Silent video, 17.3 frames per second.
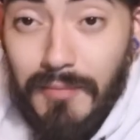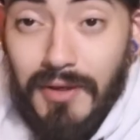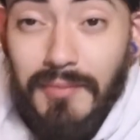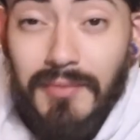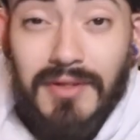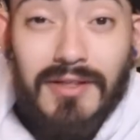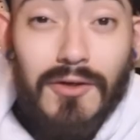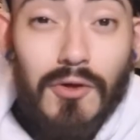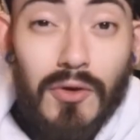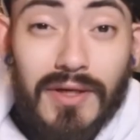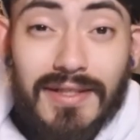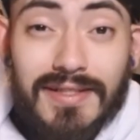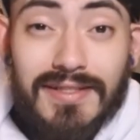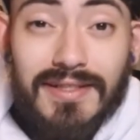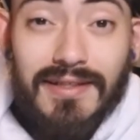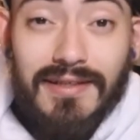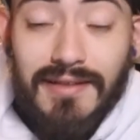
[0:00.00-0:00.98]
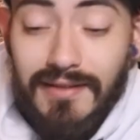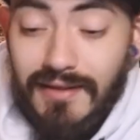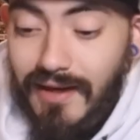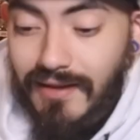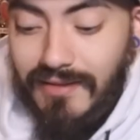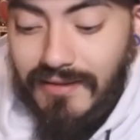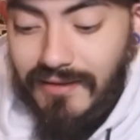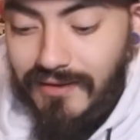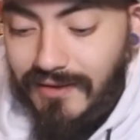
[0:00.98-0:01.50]
But I'm going to go ahead and say it.
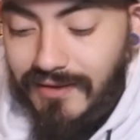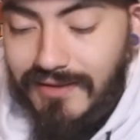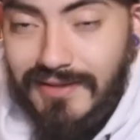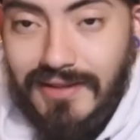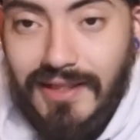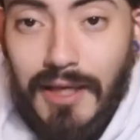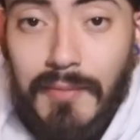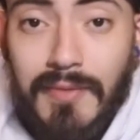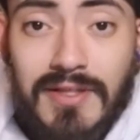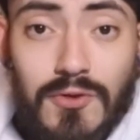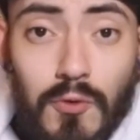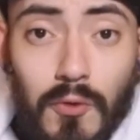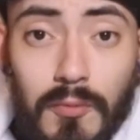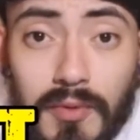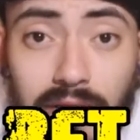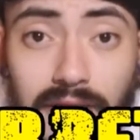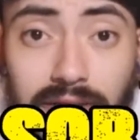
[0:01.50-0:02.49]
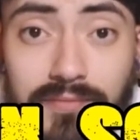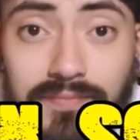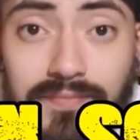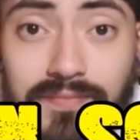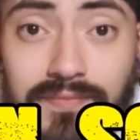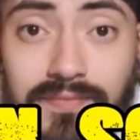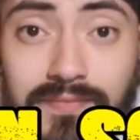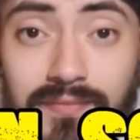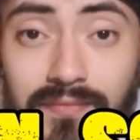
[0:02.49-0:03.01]
I think it's lemon sorbet.
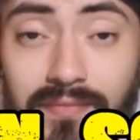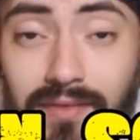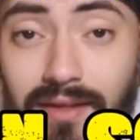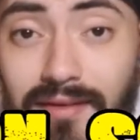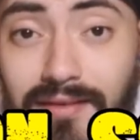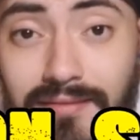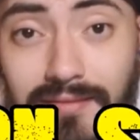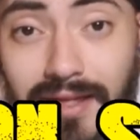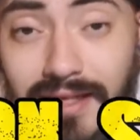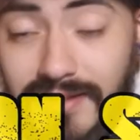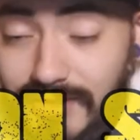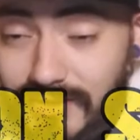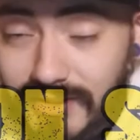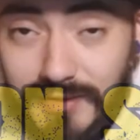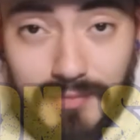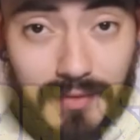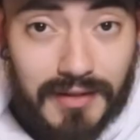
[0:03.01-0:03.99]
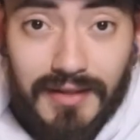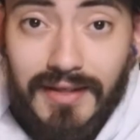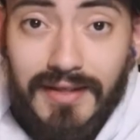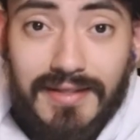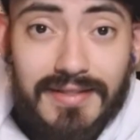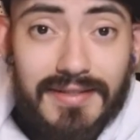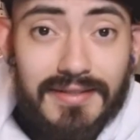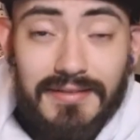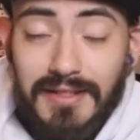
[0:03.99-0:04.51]
And that's just my
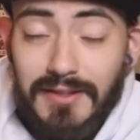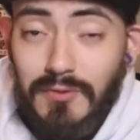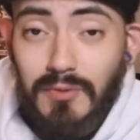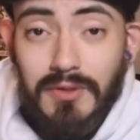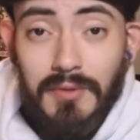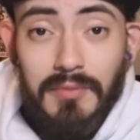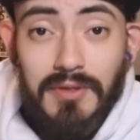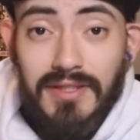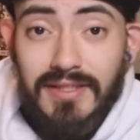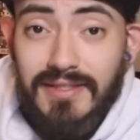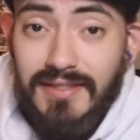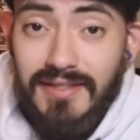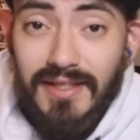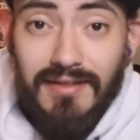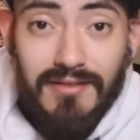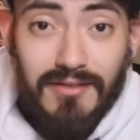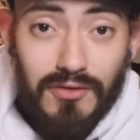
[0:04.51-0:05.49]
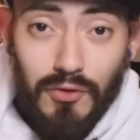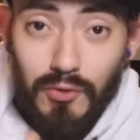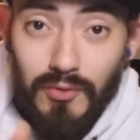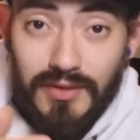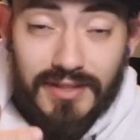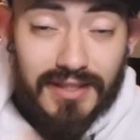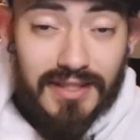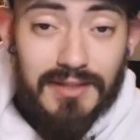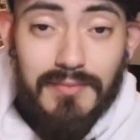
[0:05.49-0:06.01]
guess. That's what I'm going to send
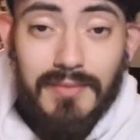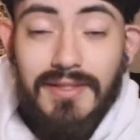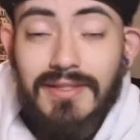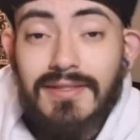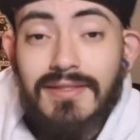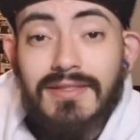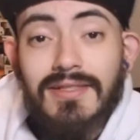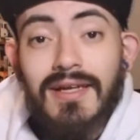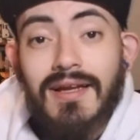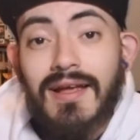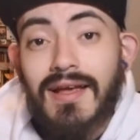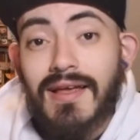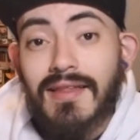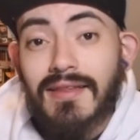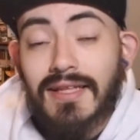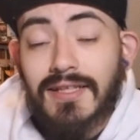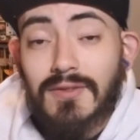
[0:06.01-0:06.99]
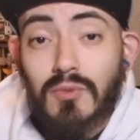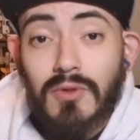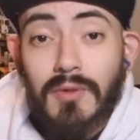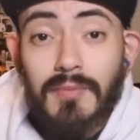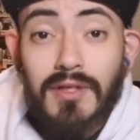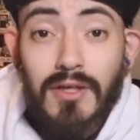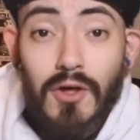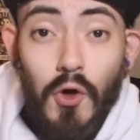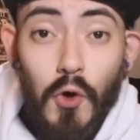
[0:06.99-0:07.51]
through a text message. That's what
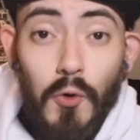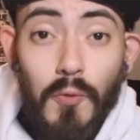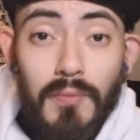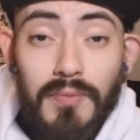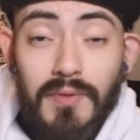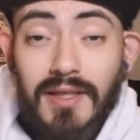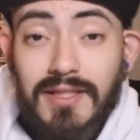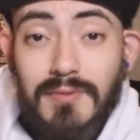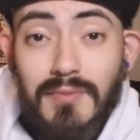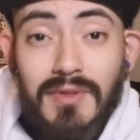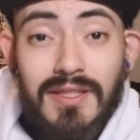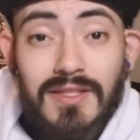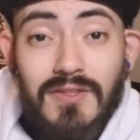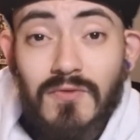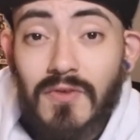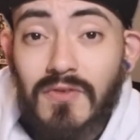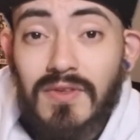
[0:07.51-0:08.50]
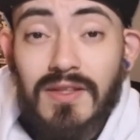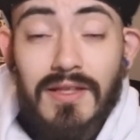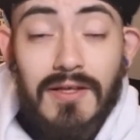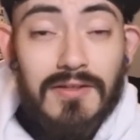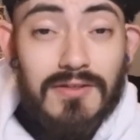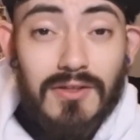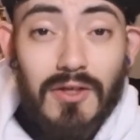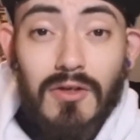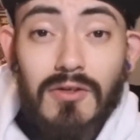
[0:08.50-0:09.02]
I'm going to hope gets me these
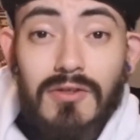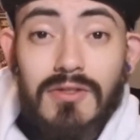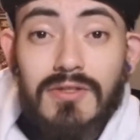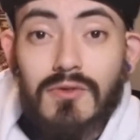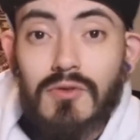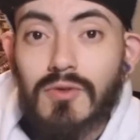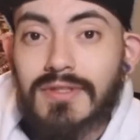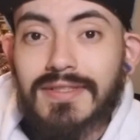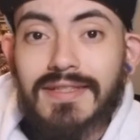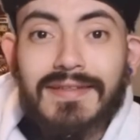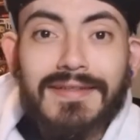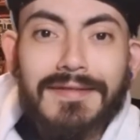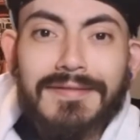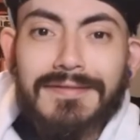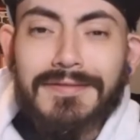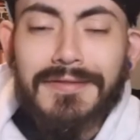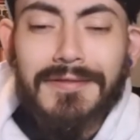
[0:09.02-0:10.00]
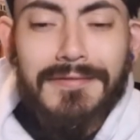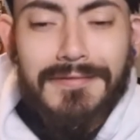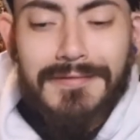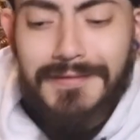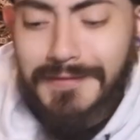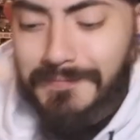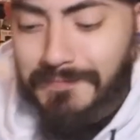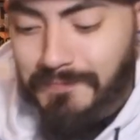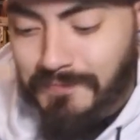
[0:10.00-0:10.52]
$50,000 or
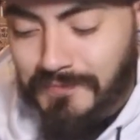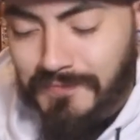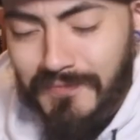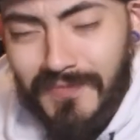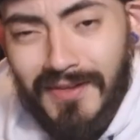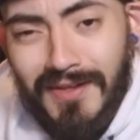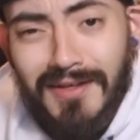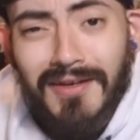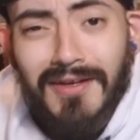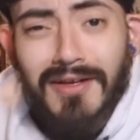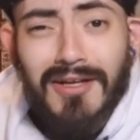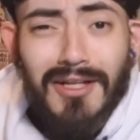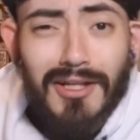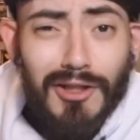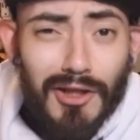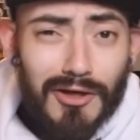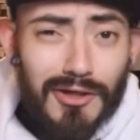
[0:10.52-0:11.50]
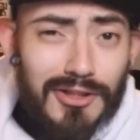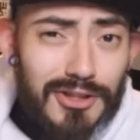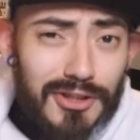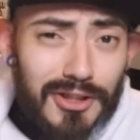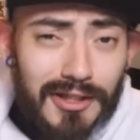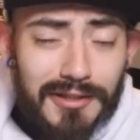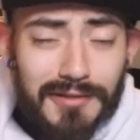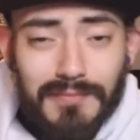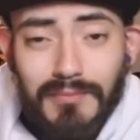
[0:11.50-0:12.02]
$10,000. Long
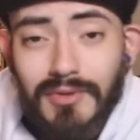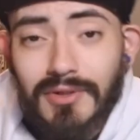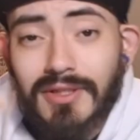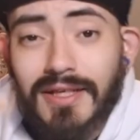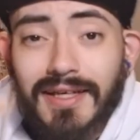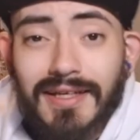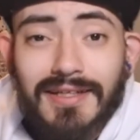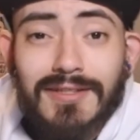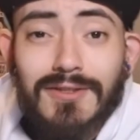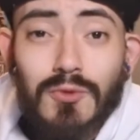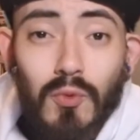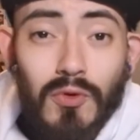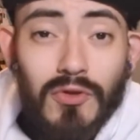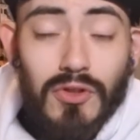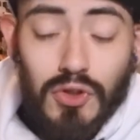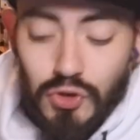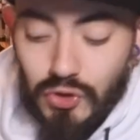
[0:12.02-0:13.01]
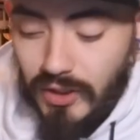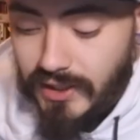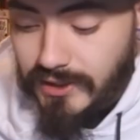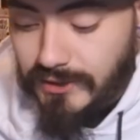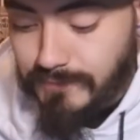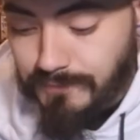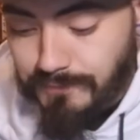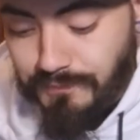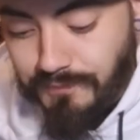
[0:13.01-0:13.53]
shot, but hey, it's worth a
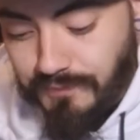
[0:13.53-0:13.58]
try.